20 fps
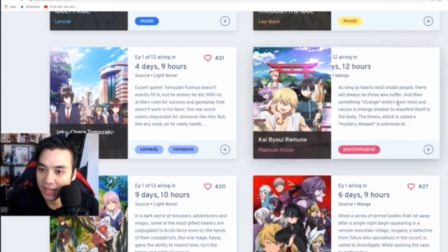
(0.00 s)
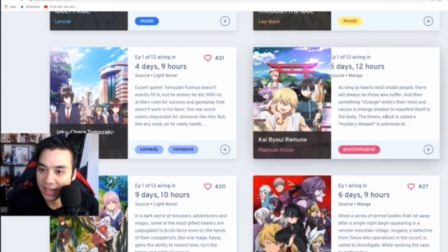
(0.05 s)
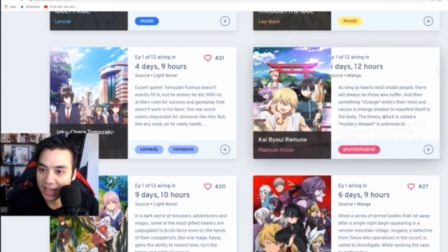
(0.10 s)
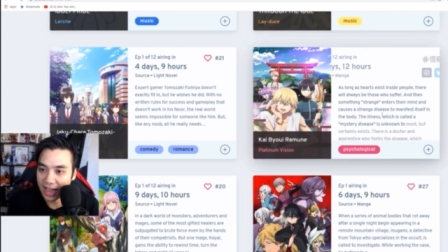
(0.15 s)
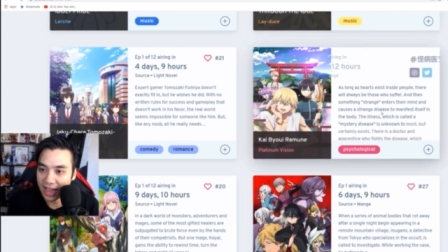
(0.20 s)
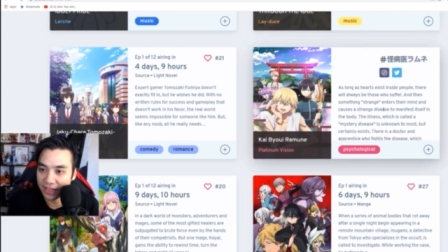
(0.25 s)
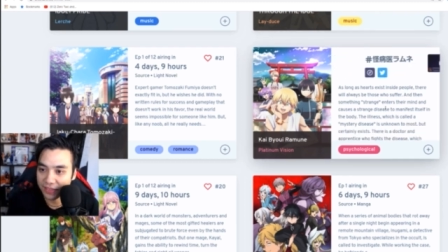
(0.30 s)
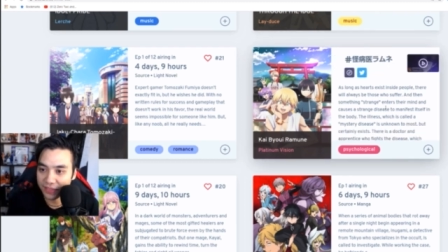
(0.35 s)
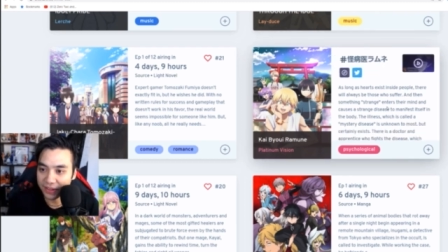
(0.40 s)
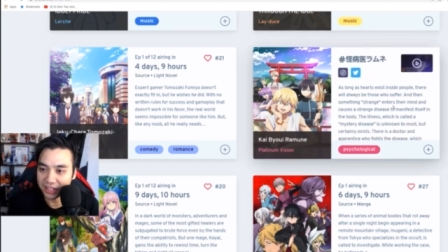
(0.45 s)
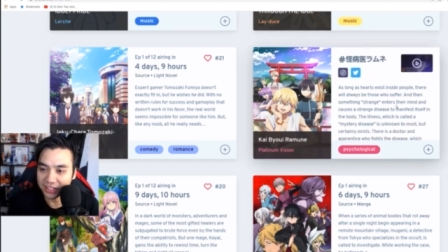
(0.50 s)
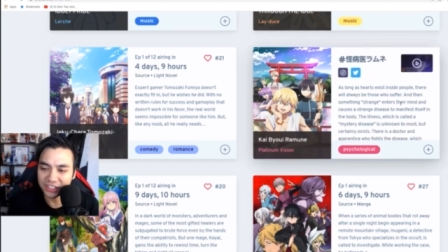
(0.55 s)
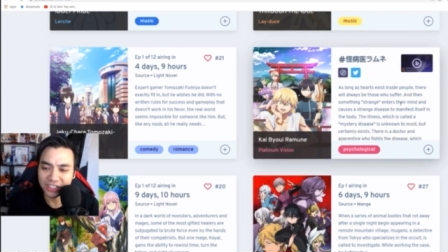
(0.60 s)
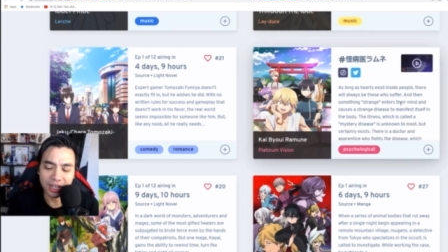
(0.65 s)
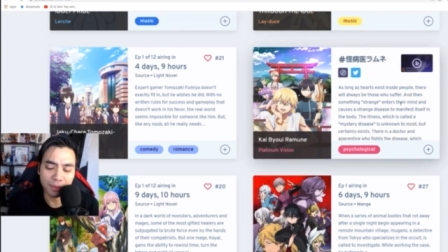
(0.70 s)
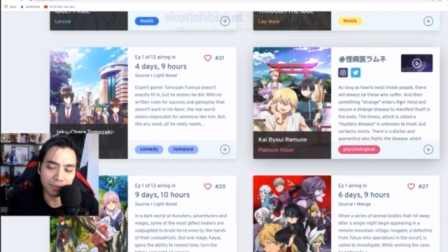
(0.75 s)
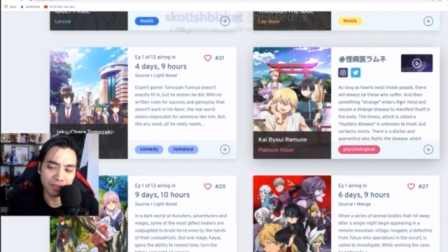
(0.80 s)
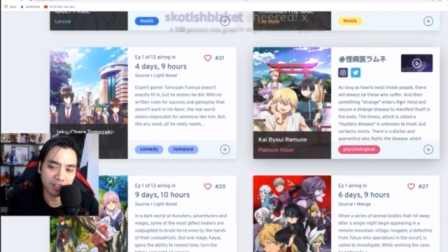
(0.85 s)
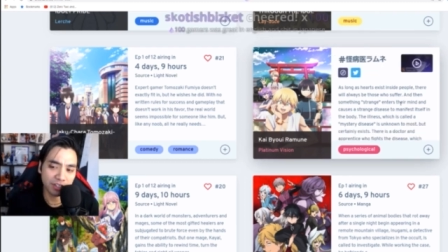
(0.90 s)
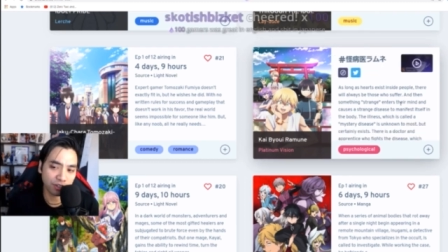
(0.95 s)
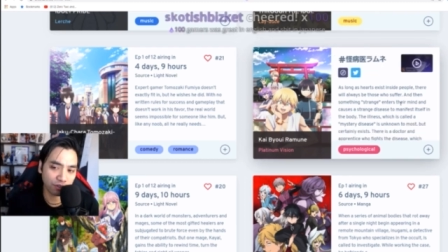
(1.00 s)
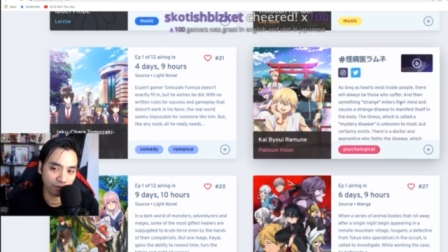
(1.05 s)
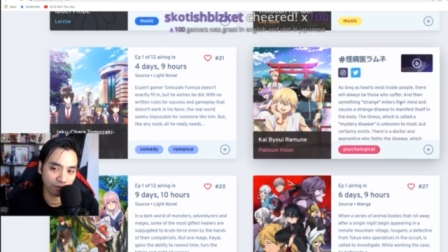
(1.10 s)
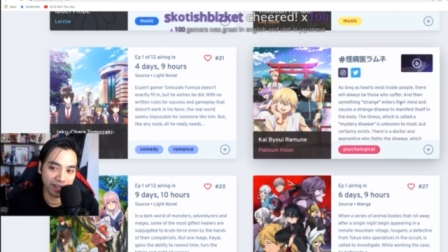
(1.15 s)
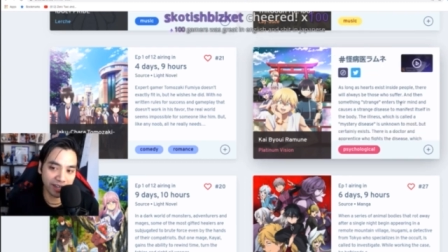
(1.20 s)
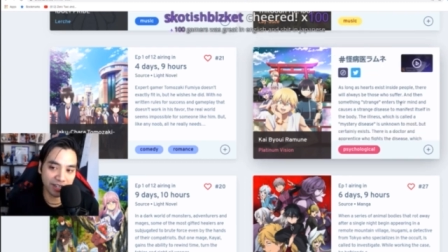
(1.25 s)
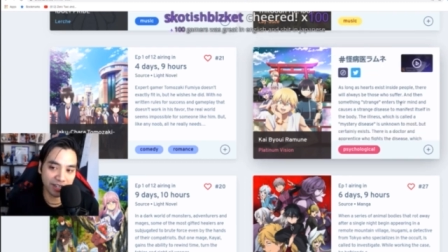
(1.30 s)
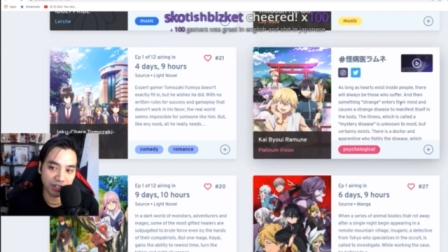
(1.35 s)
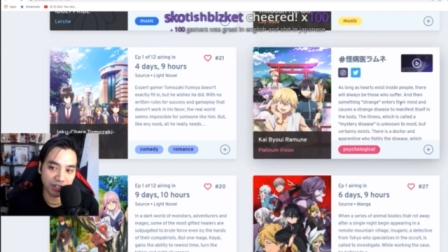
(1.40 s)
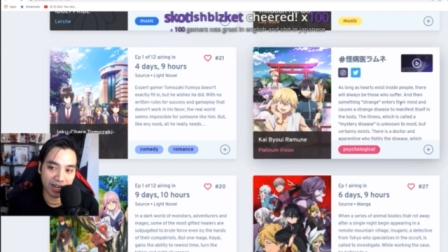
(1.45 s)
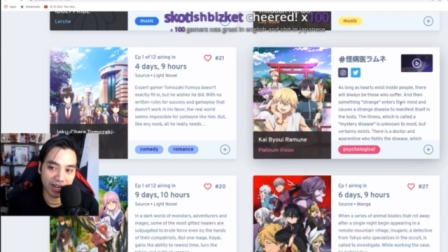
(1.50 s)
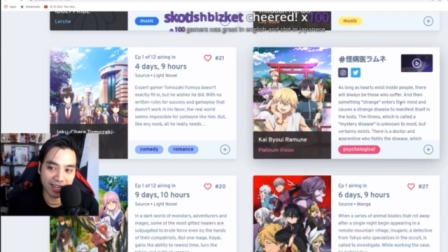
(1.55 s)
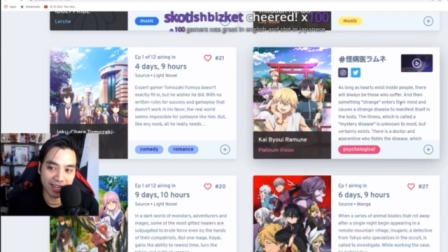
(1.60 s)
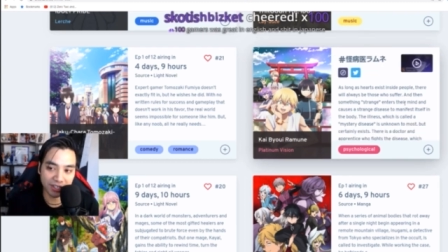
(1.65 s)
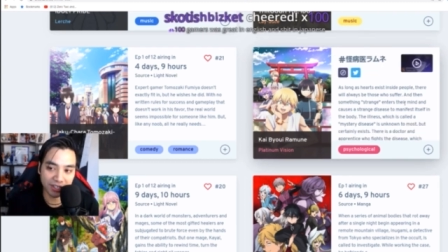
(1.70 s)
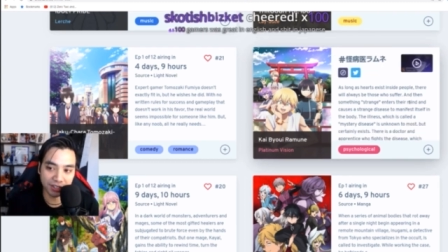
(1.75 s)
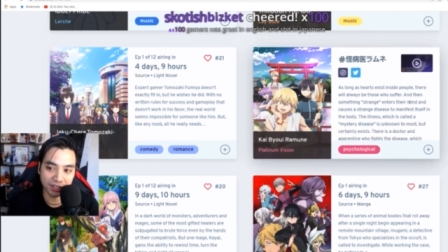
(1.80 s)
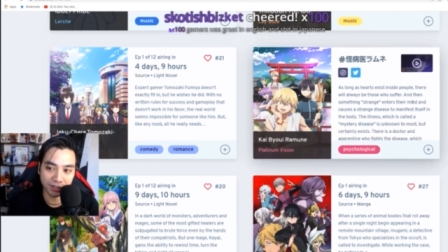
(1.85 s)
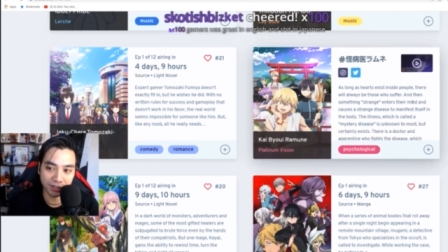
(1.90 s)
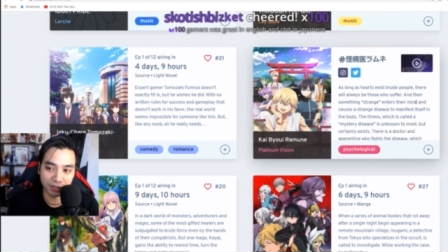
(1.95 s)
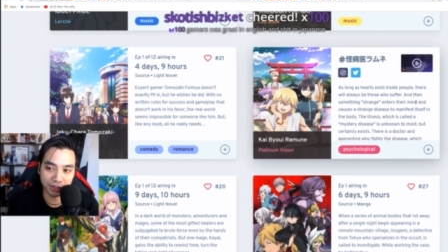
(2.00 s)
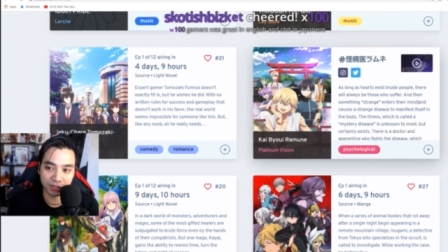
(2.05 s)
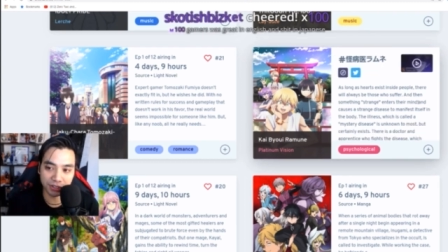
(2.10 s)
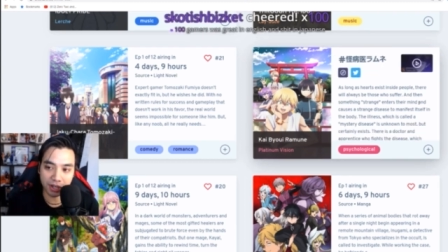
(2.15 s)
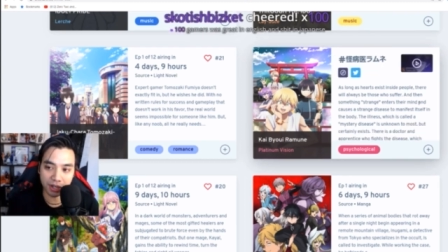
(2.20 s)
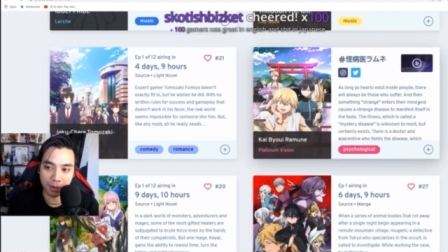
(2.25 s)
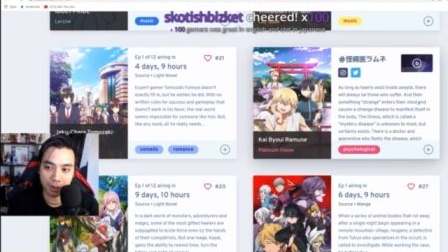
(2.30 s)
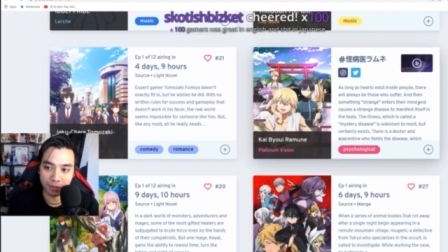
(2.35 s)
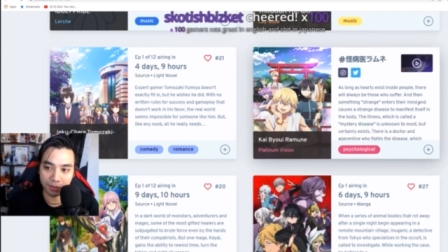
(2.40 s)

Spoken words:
And then something strange enters